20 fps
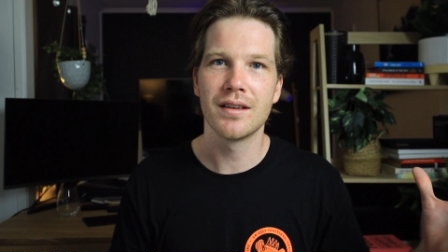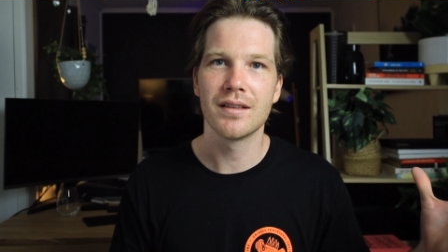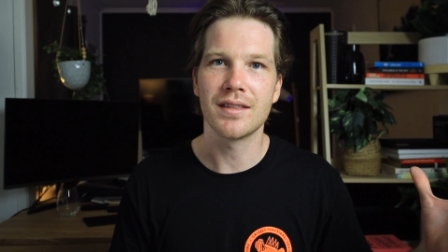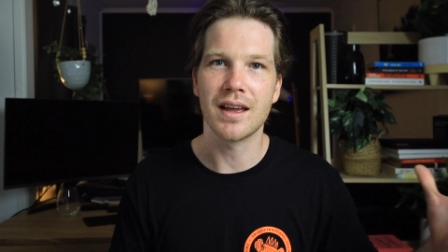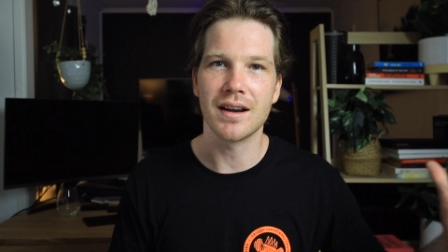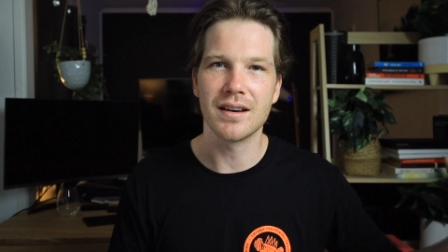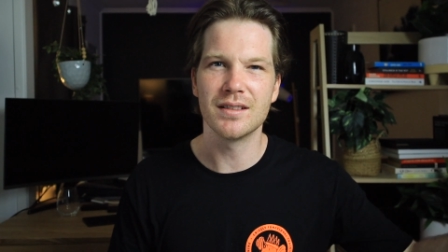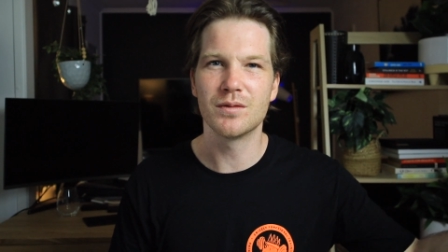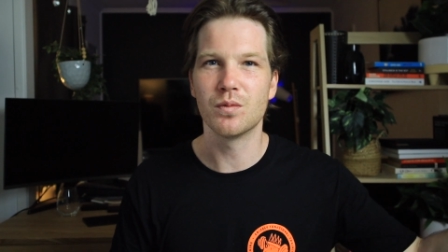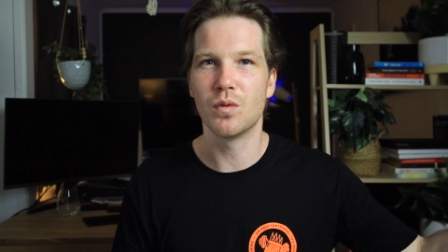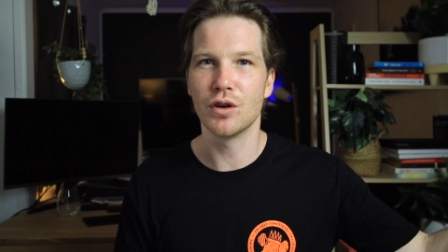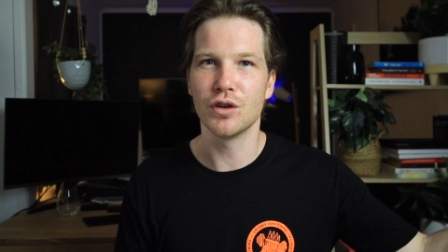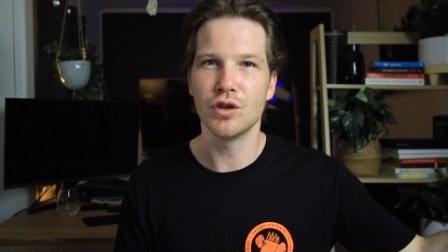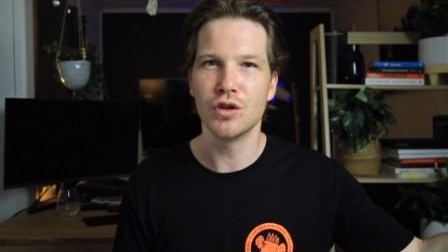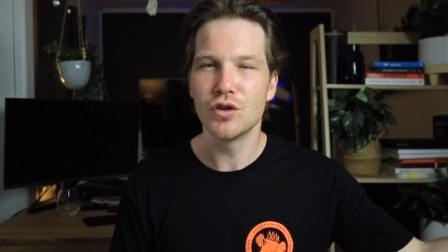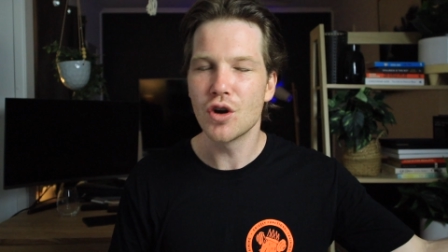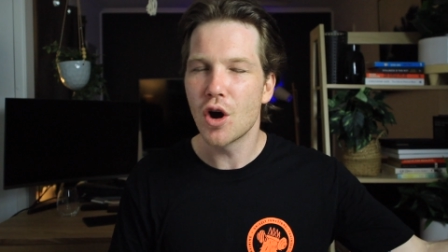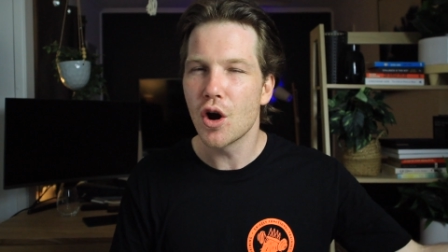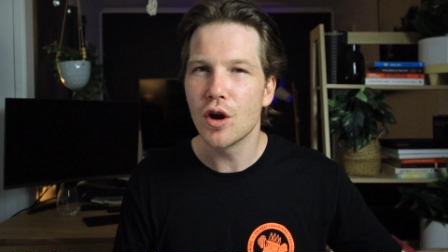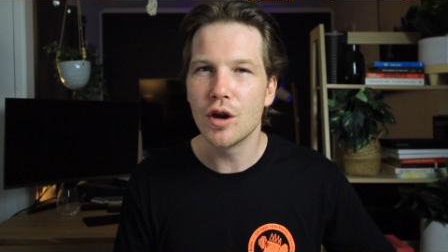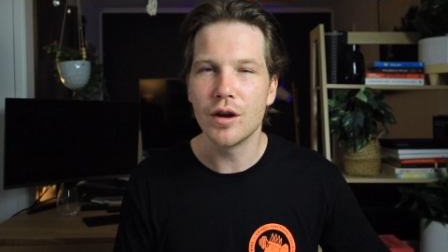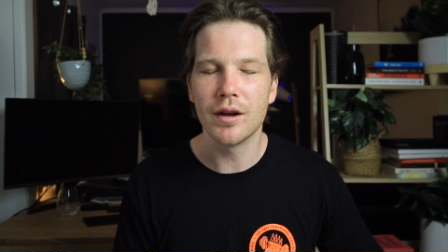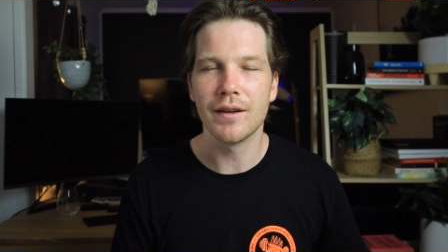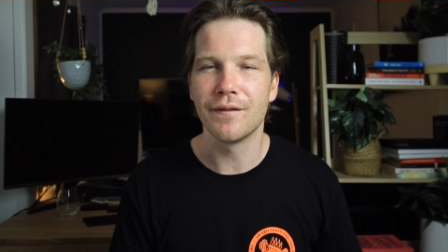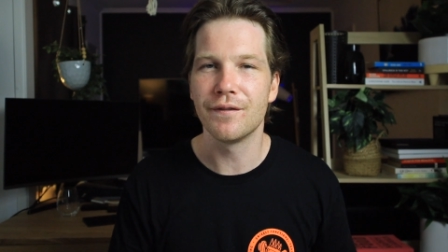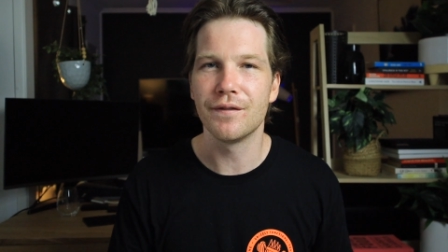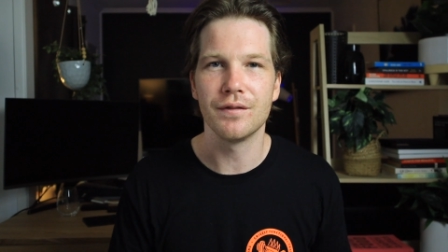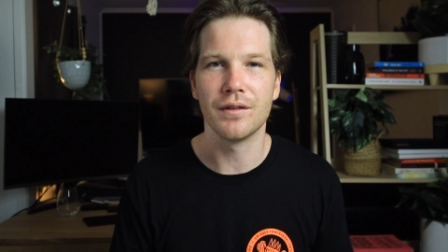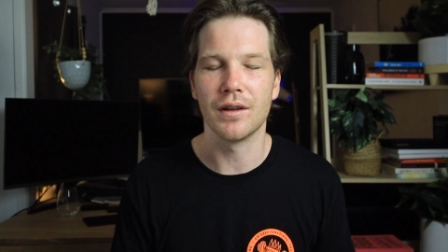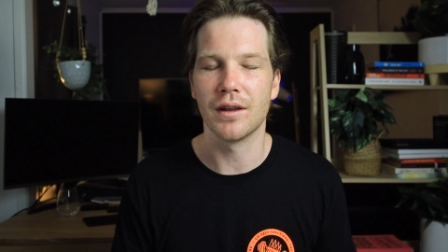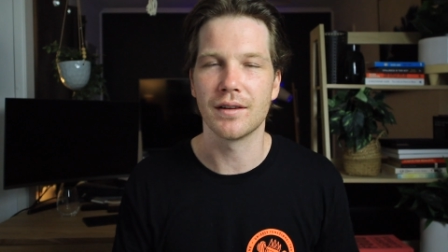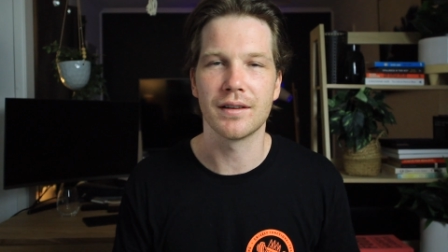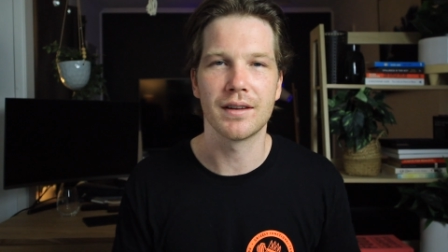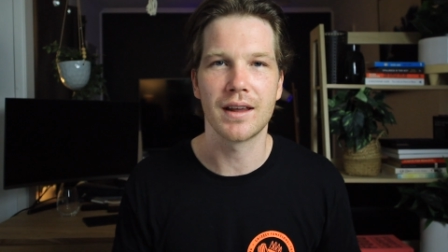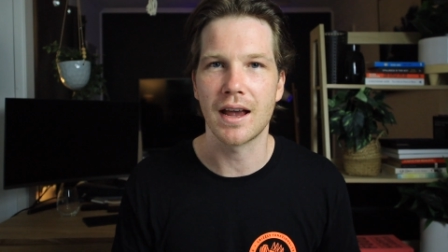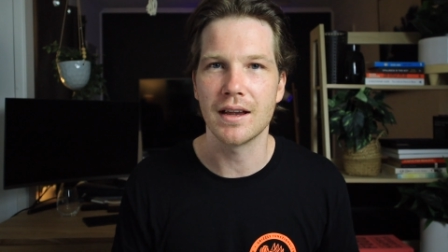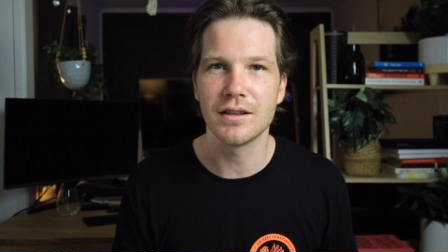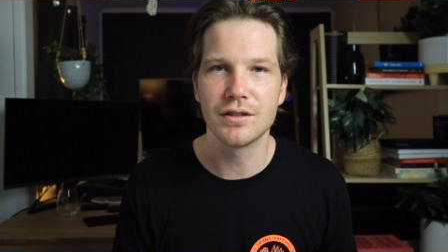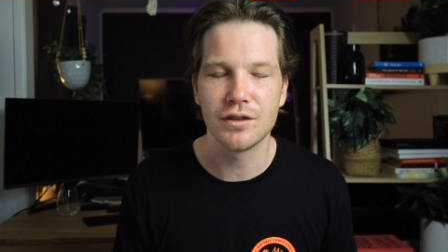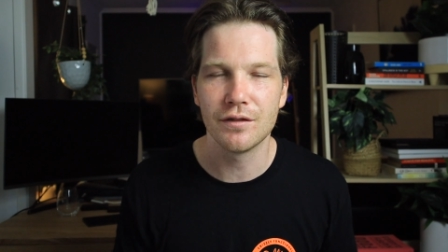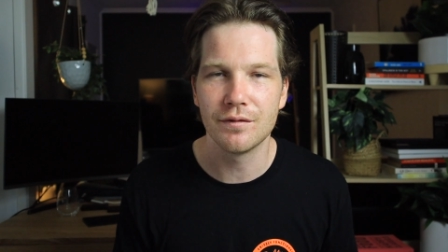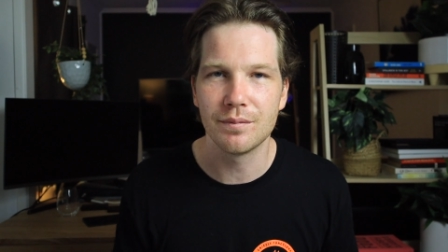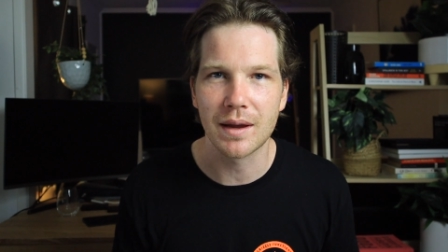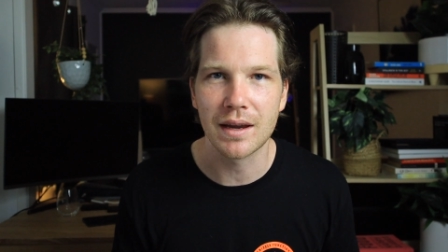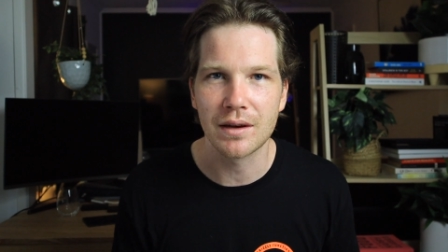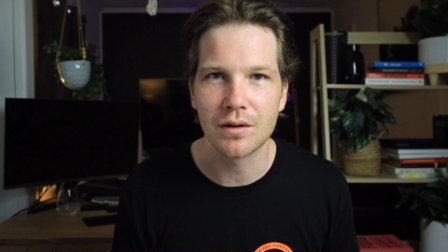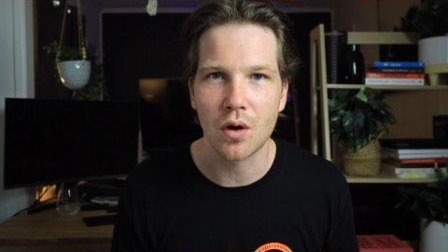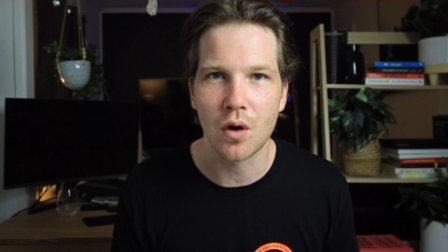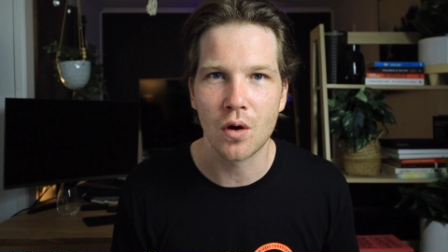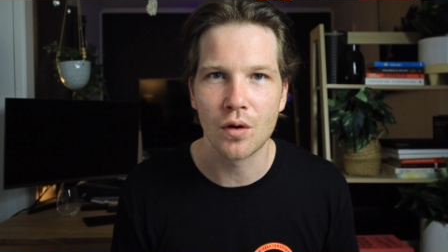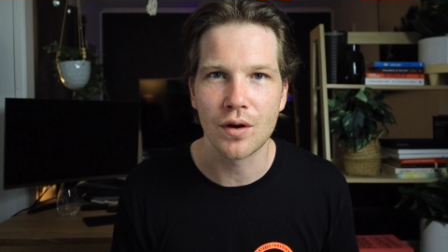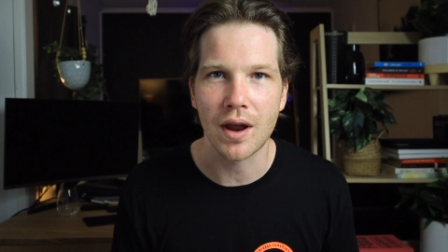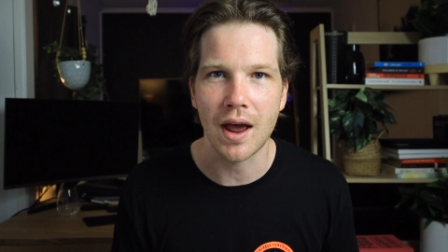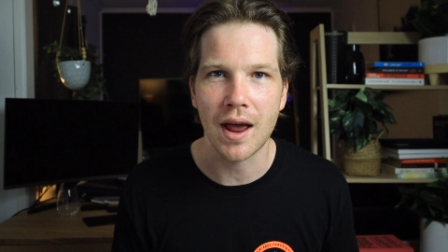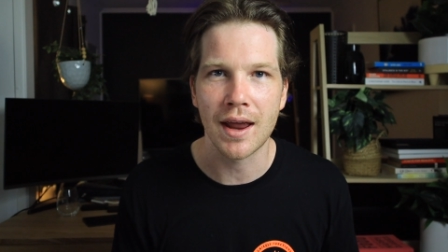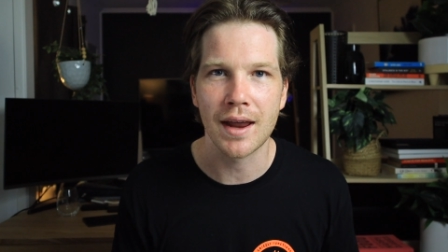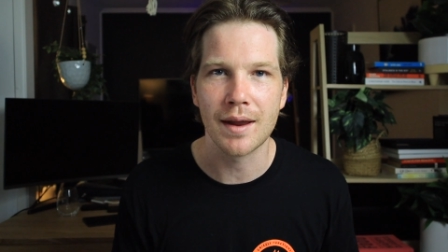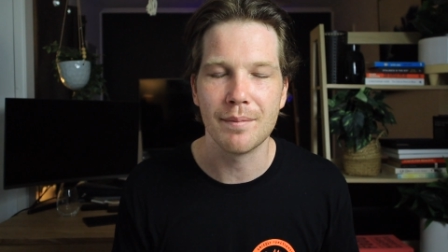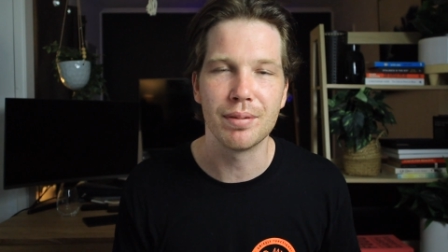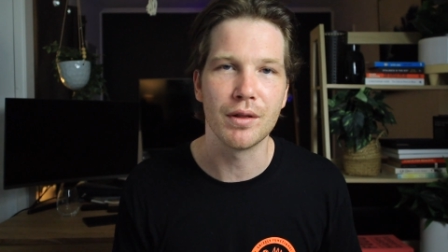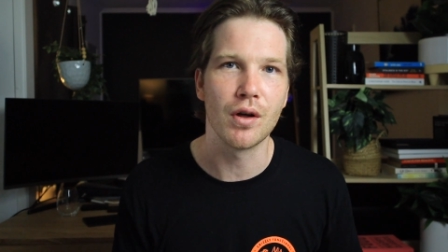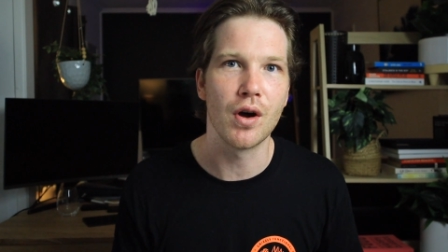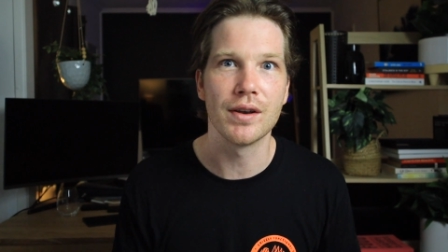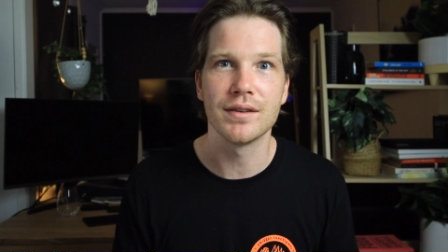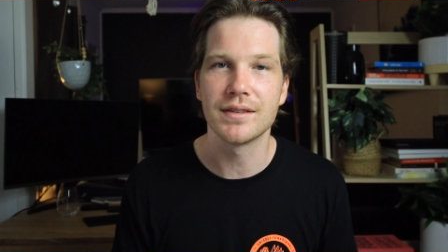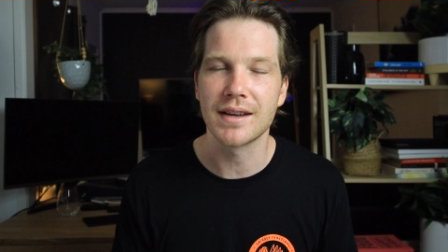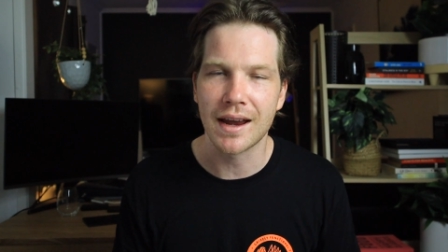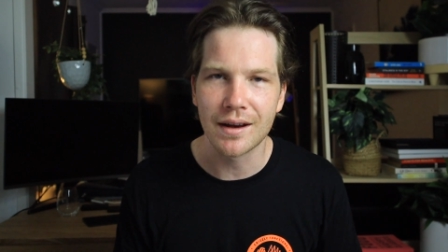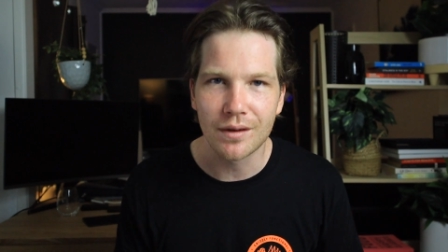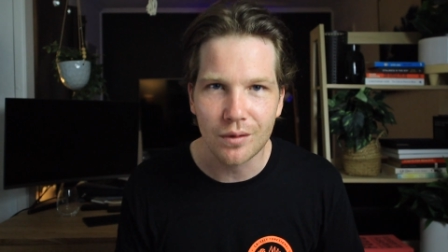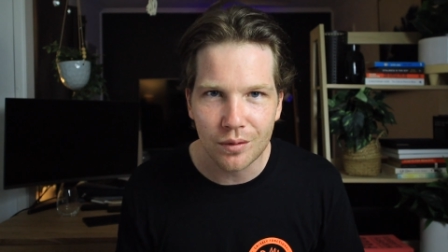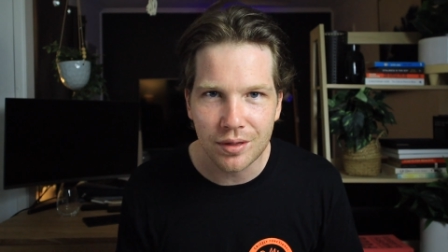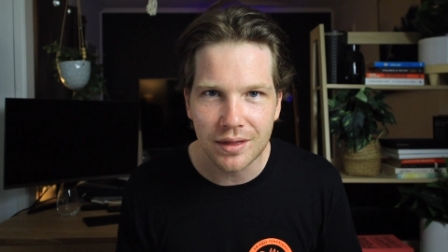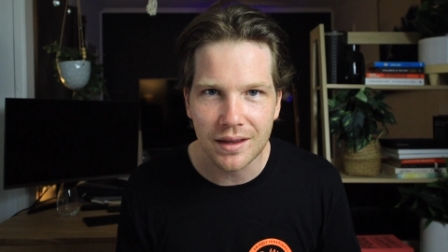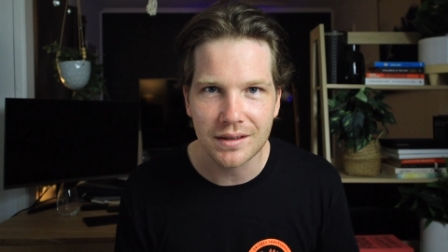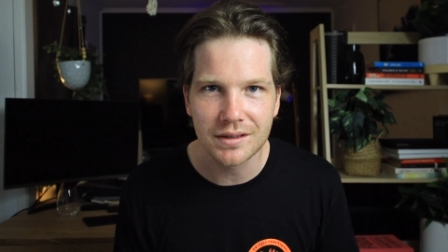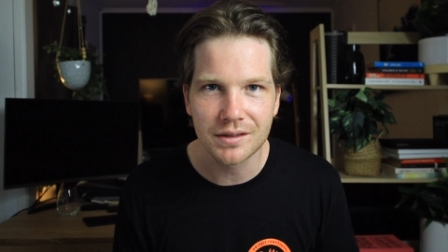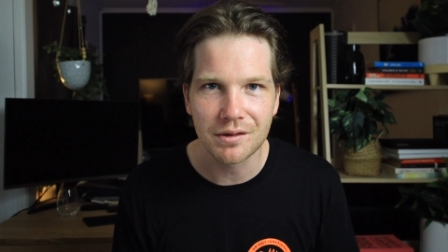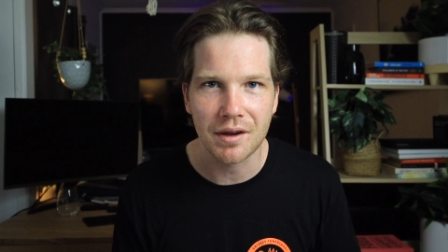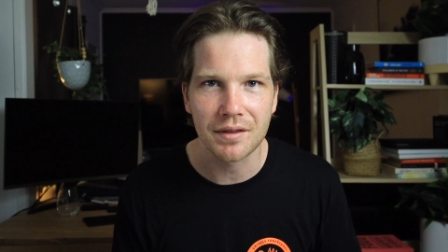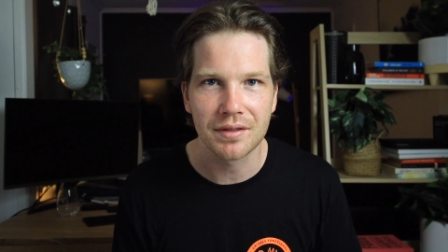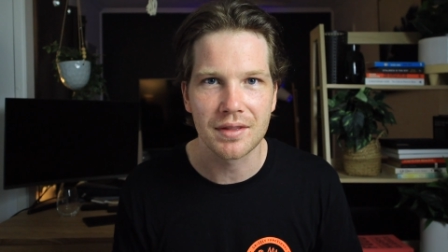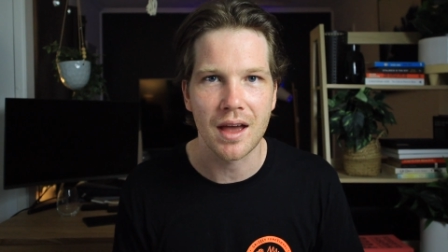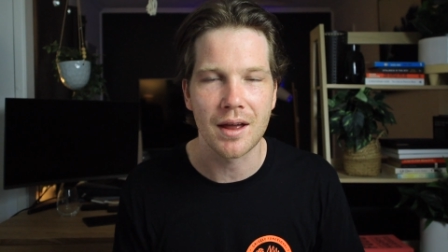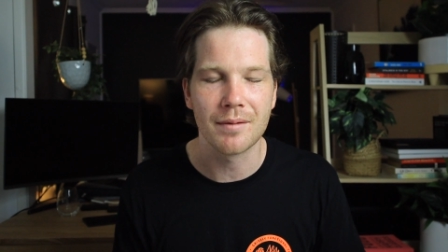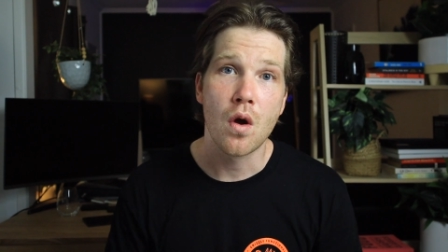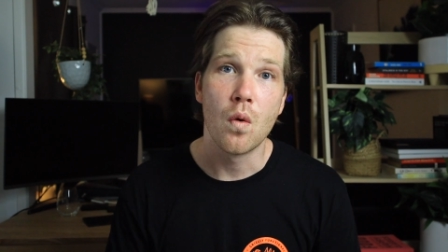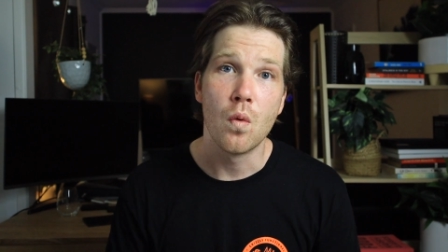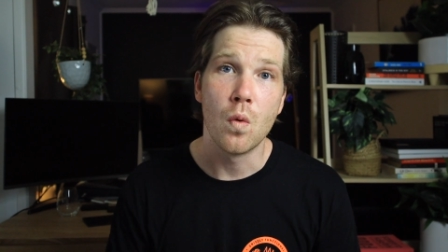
that is what you know, if in case you've been on a blind date or things like that.